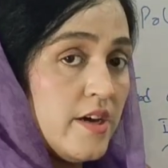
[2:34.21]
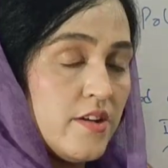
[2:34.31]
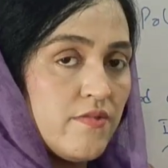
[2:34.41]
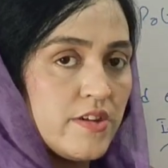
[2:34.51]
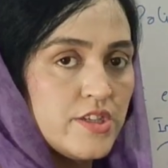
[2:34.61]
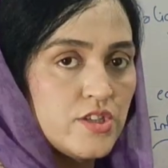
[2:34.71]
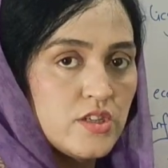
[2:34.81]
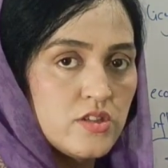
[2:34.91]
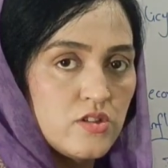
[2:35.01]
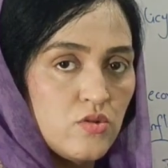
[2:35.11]
inflation
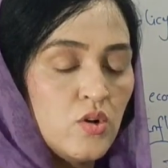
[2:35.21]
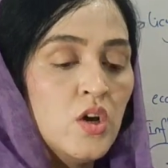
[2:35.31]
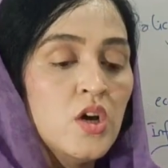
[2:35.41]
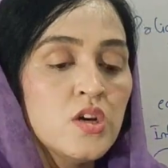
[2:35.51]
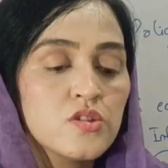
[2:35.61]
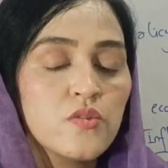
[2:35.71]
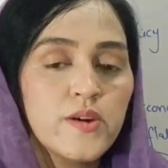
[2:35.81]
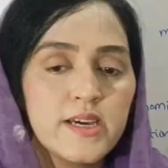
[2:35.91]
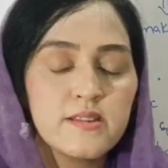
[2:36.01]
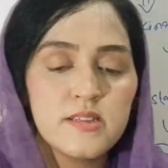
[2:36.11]
is low. So we
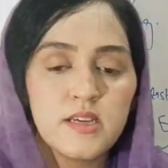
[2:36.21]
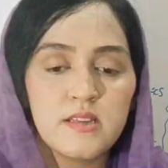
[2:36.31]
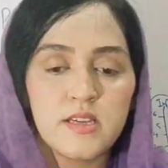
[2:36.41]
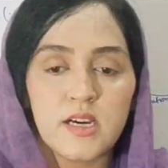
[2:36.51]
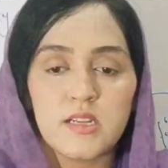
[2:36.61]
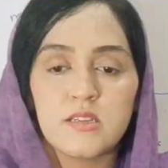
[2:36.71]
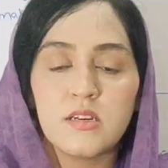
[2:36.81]
can say that